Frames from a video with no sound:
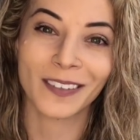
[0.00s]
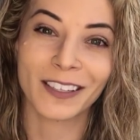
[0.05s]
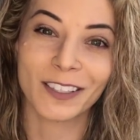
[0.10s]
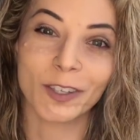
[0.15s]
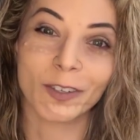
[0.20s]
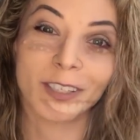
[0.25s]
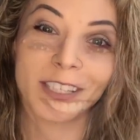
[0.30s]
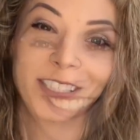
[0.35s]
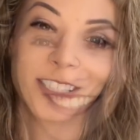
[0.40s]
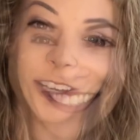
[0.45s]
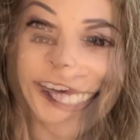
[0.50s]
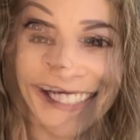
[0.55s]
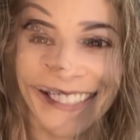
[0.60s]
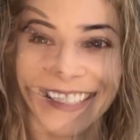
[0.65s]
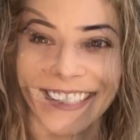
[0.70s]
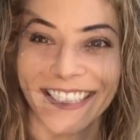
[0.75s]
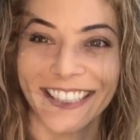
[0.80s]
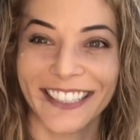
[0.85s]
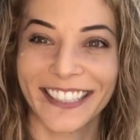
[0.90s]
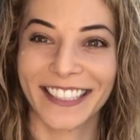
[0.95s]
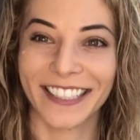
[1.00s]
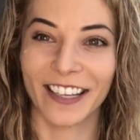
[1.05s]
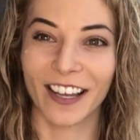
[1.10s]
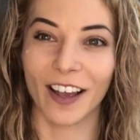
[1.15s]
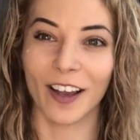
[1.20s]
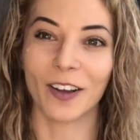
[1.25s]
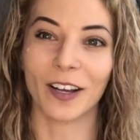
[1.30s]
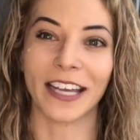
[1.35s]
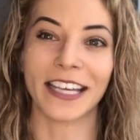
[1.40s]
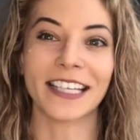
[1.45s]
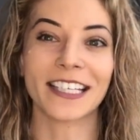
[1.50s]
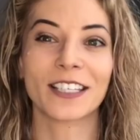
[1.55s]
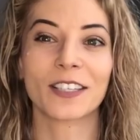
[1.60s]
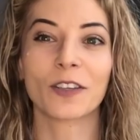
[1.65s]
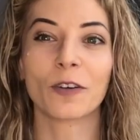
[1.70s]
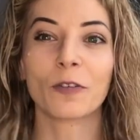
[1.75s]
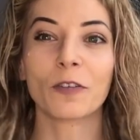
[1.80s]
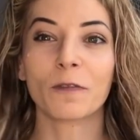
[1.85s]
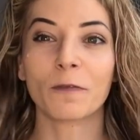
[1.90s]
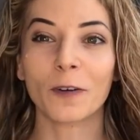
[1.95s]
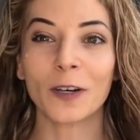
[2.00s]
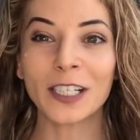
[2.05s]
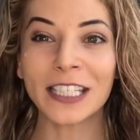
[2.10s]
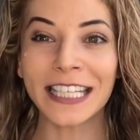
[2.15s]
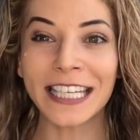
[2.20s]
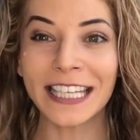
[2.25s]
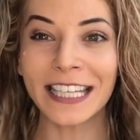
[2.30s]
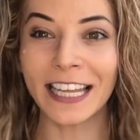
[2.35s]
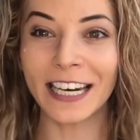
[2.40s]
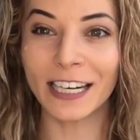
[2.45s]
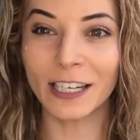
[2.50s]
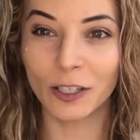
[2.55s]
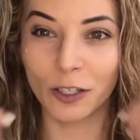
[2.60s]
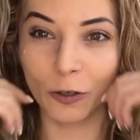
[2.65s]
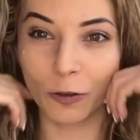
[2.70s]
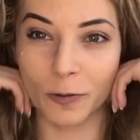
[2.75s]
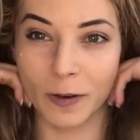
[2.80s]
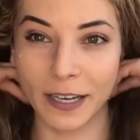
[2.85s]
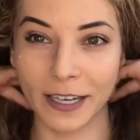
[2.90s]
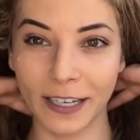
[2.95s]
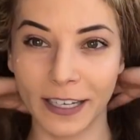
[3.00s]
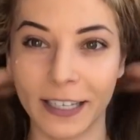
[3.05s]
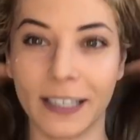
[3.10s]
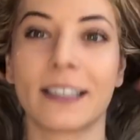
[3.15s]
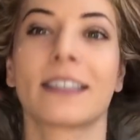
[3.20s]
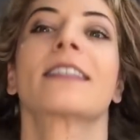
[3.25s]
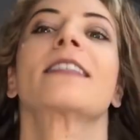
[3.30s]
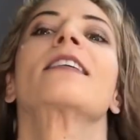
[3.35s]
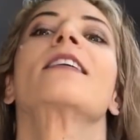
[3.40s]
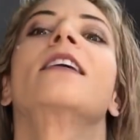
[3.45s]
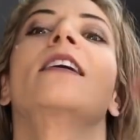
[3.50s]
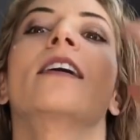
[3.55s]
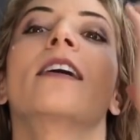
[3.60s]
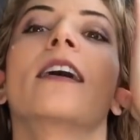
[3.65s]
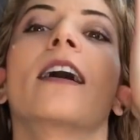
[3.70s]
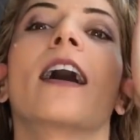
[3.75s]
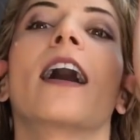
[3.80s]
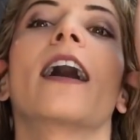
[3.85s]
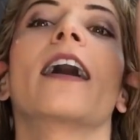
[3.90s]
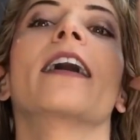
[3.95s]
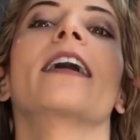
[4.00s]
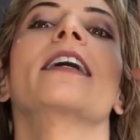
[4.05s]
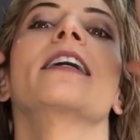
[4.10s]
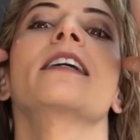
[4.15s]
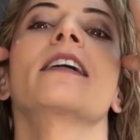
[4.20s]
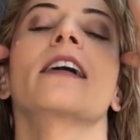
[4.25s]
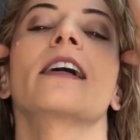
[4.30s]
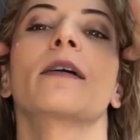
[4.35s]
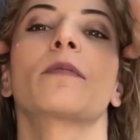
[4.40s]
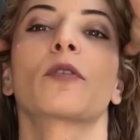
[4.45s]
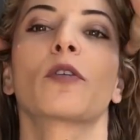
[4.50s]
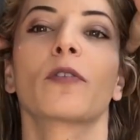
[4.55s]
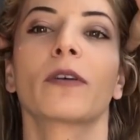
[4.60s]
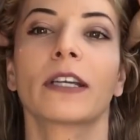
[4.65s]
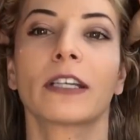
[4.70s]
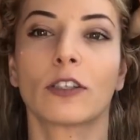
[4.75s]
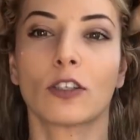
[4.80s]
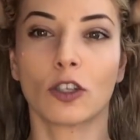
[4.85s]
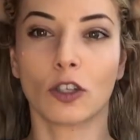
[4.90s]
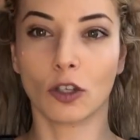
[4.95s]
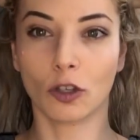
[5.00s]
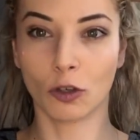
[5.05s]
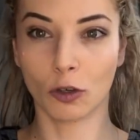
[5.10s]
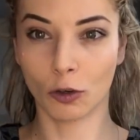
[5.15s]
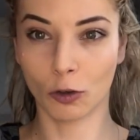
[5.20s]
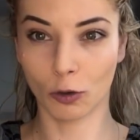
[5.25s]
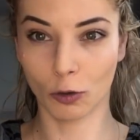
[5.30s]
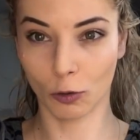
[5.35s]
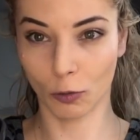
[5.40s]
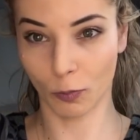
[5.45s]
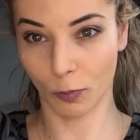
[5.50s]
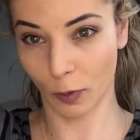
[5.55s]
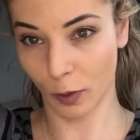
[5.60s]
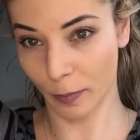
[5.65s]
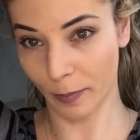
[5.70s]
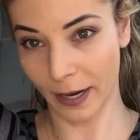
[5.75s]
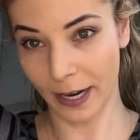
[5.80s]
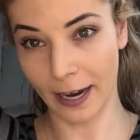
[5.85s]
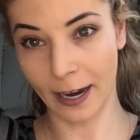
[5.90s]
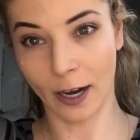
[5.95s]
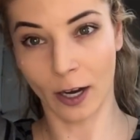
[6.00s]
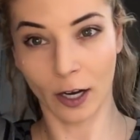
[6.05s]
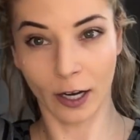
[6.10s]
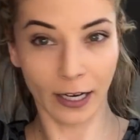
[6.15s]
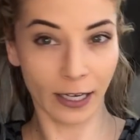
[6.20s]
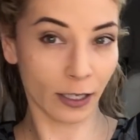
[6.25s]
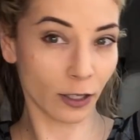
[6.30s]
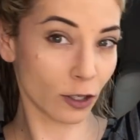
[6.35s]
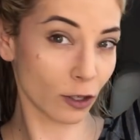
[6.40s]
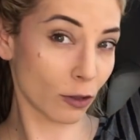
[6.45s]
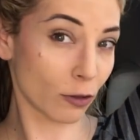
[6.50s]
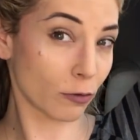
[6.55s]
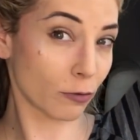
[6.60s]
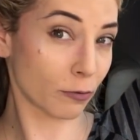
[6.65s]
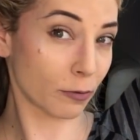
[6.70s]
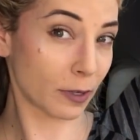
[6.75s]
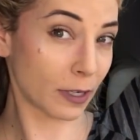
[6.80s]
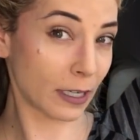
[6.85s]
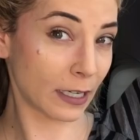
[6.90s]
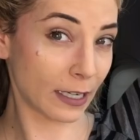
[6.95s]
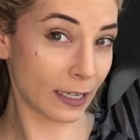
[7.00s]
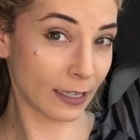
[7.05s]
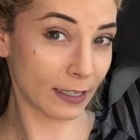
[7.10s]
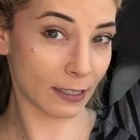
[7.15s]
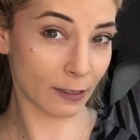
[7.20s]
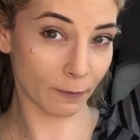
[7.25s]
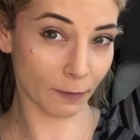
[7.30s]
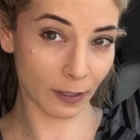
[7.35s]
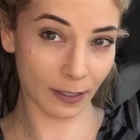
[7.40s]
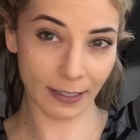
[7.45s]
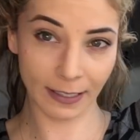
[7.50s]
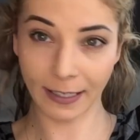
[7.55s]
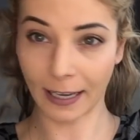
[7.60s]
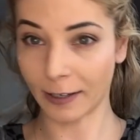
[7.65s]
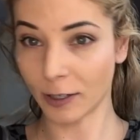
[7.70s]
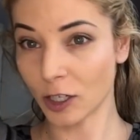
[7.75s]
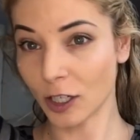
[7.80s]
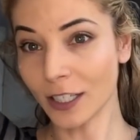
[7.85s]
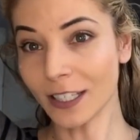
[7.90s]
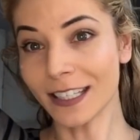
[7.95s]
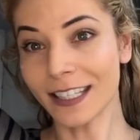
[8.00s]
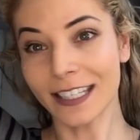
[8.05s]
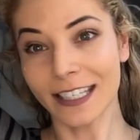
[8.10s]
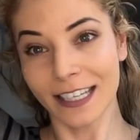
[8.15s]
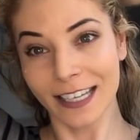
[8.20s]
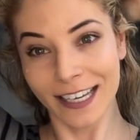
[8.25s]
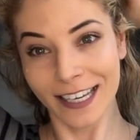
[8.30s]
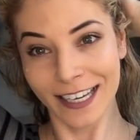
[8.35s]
So let's get going. Okay, so the first thing that I do is I am going to put my hair into 3 different sections.